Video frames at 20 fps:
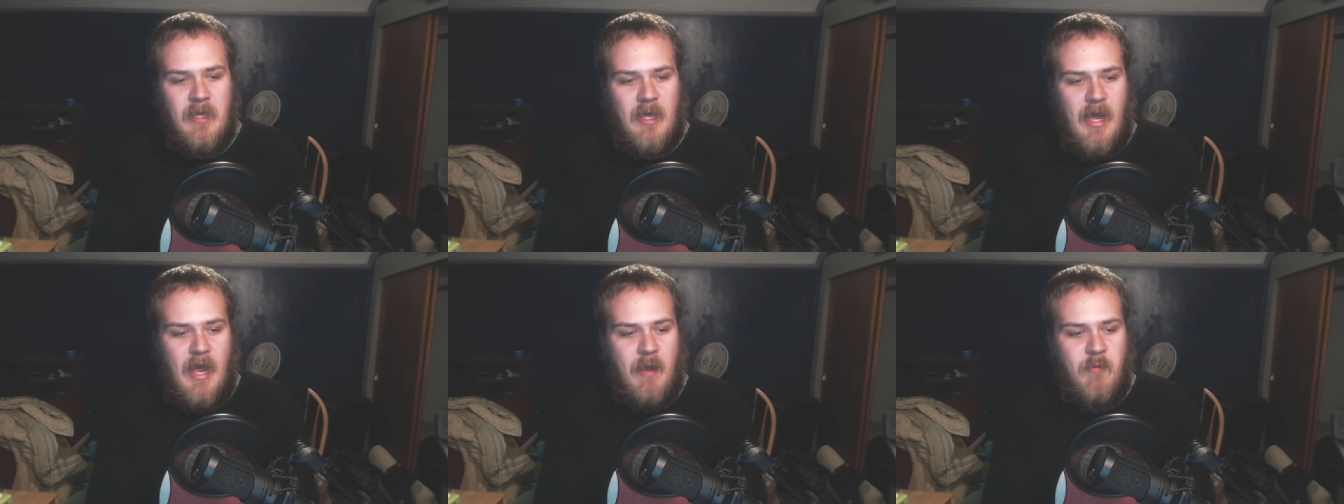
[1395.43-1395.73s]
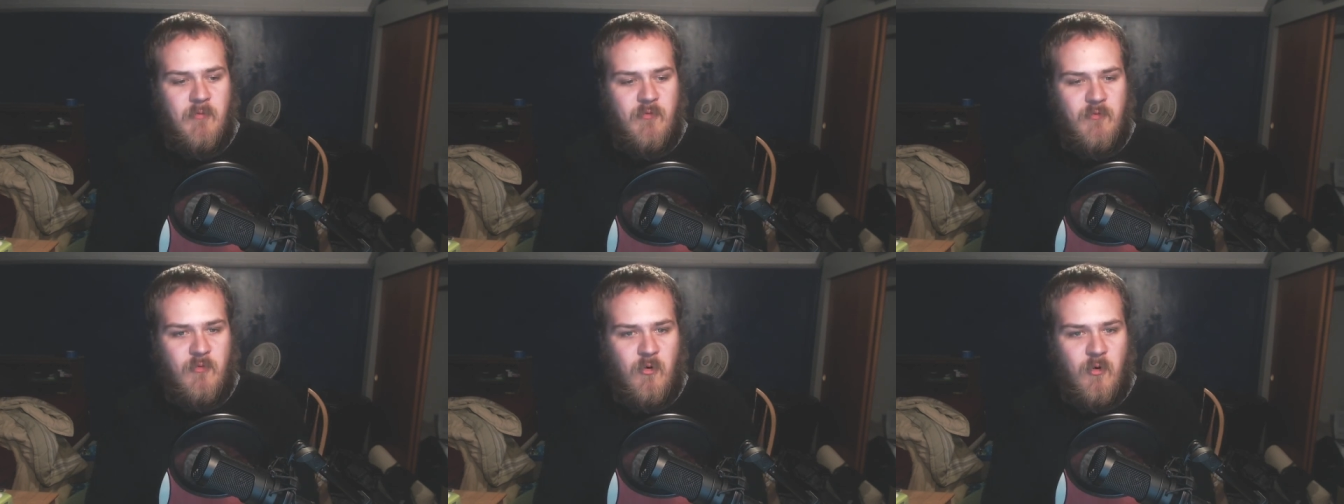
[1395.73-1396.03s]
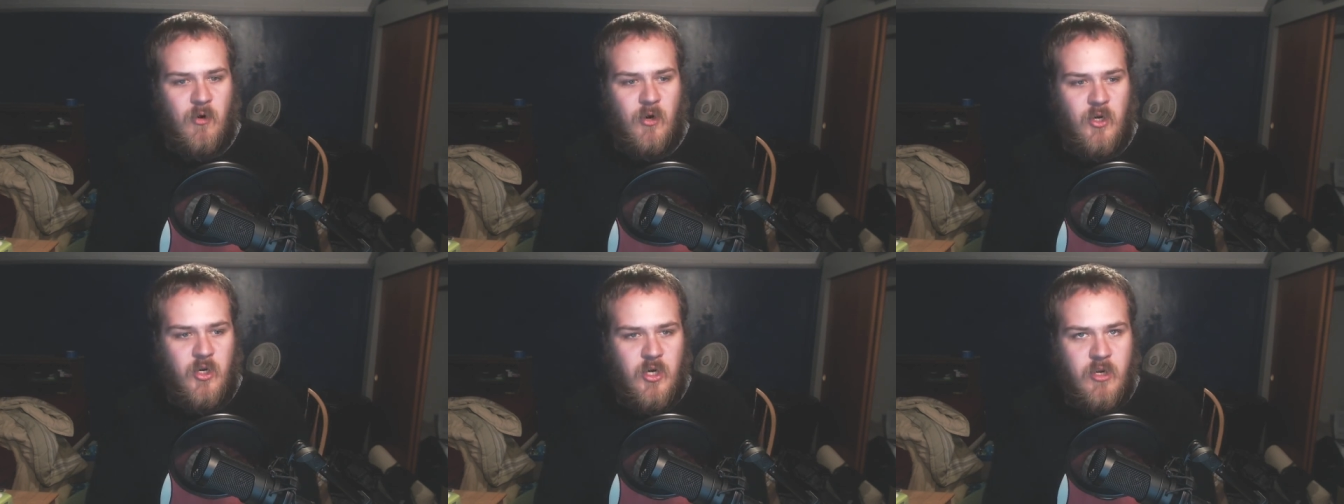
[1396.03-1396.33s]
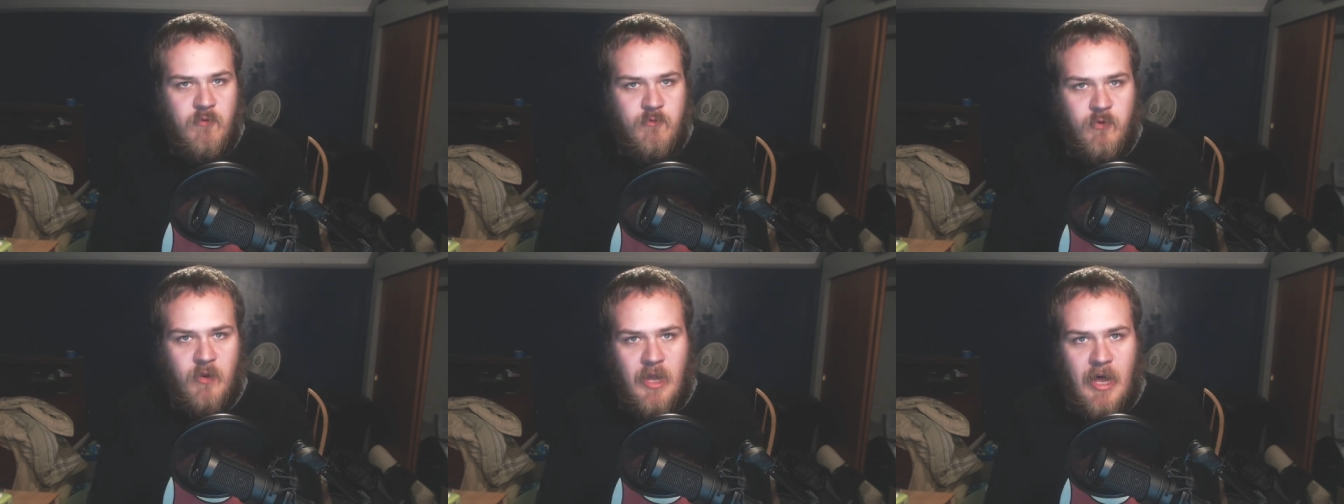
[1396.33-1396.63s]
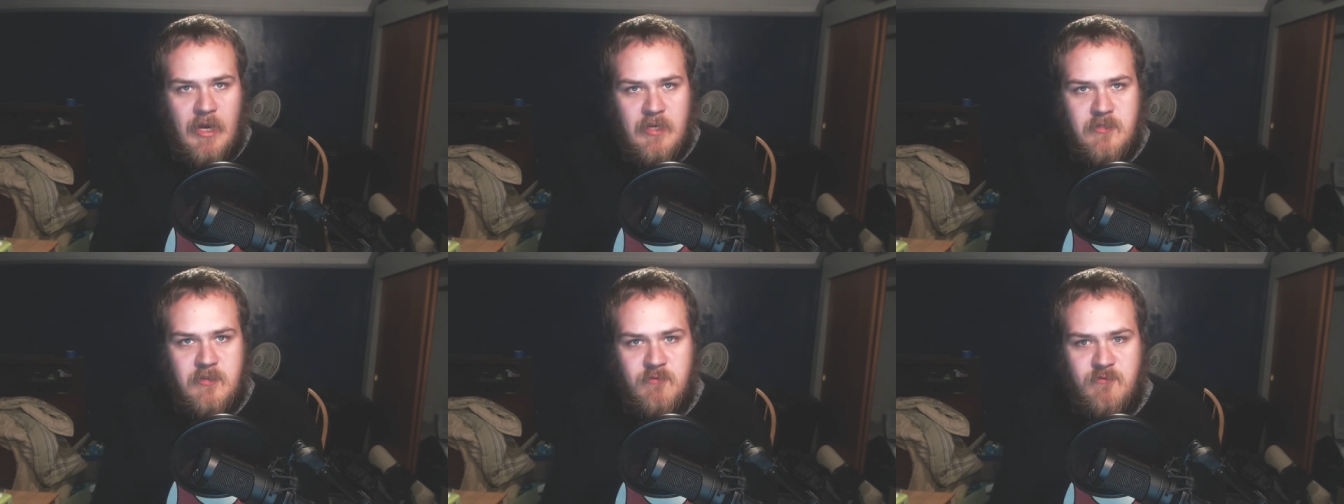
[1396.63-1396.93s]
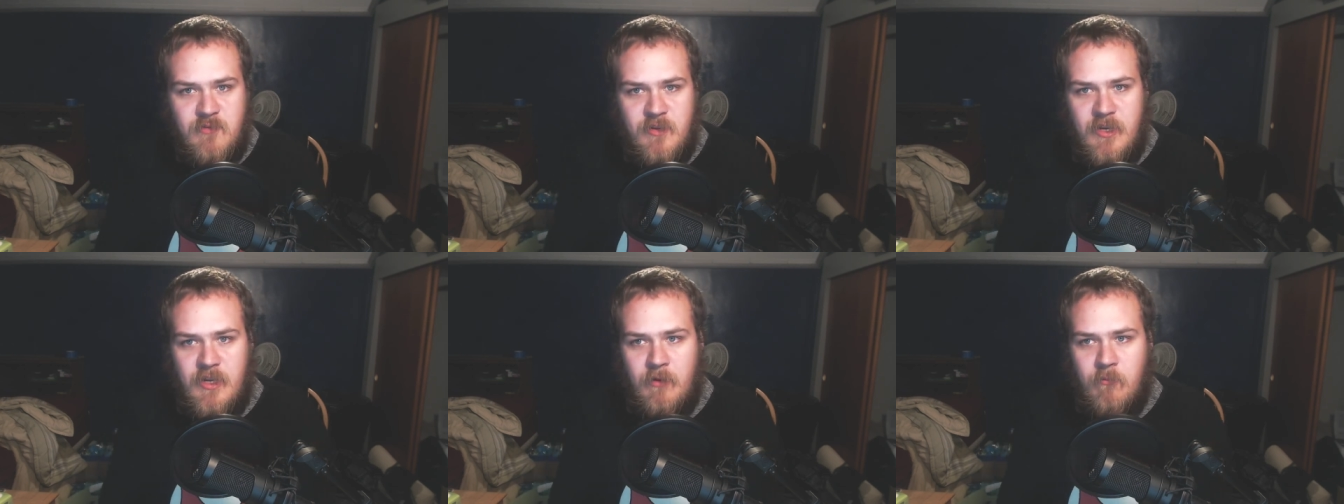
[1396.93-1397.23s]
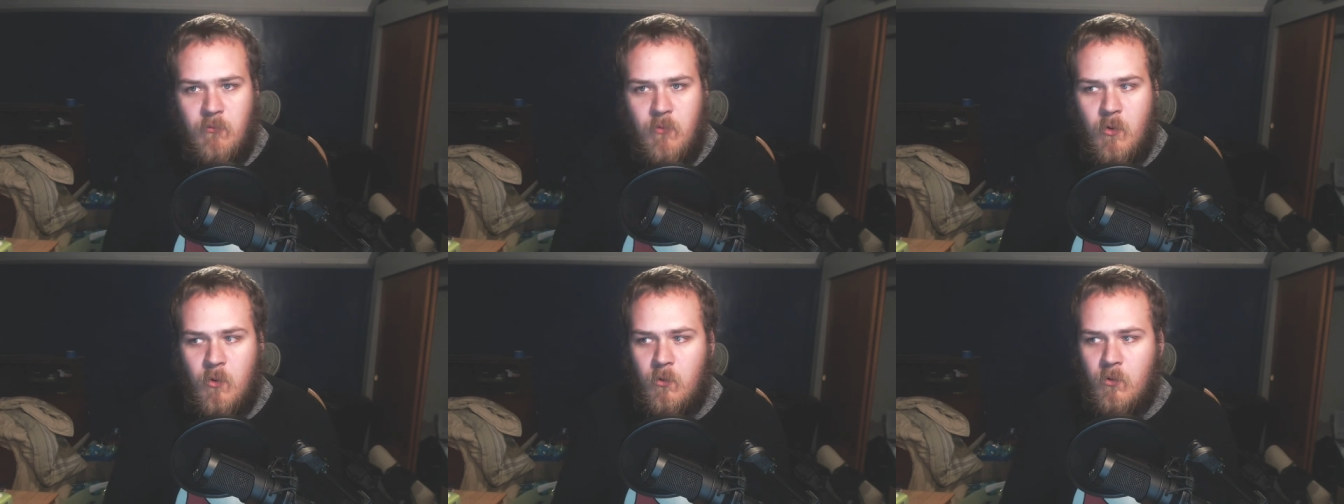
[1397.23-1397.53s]
I'm for good philosophy and
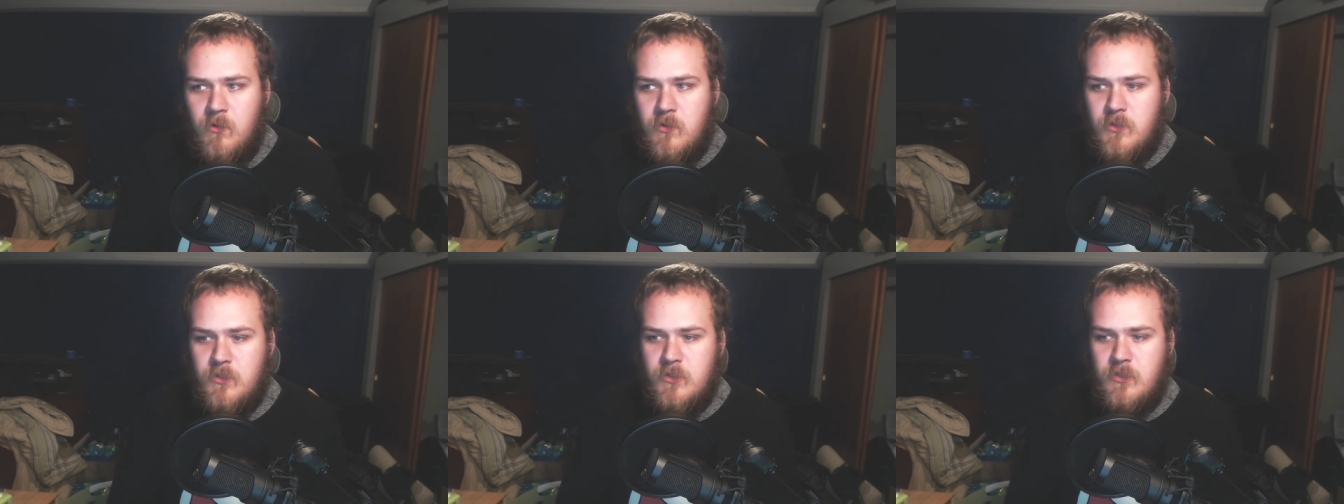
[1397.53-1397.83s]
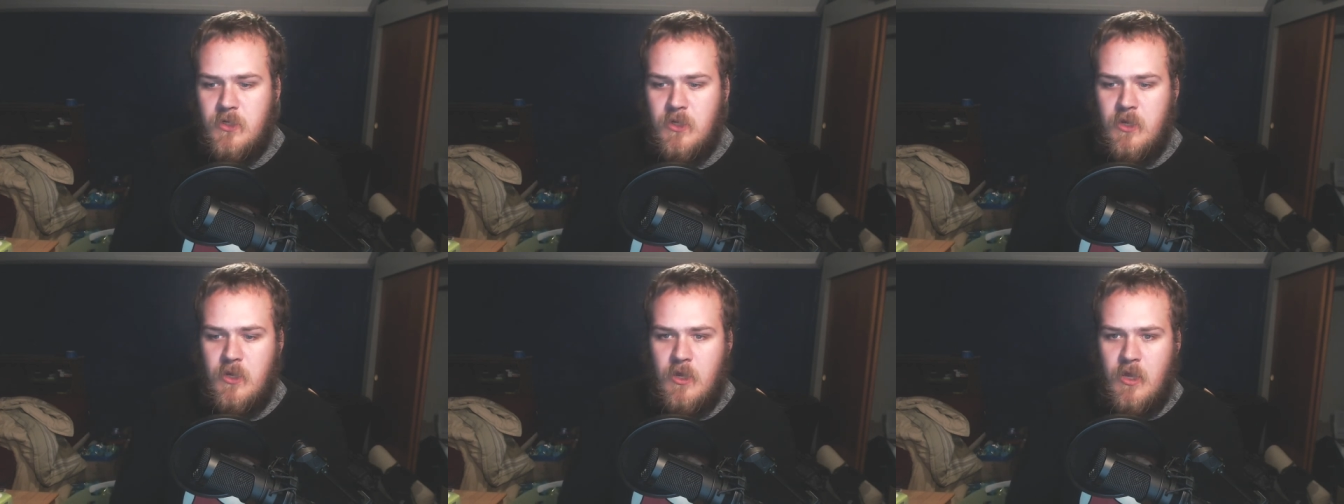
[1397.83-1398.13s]
morals.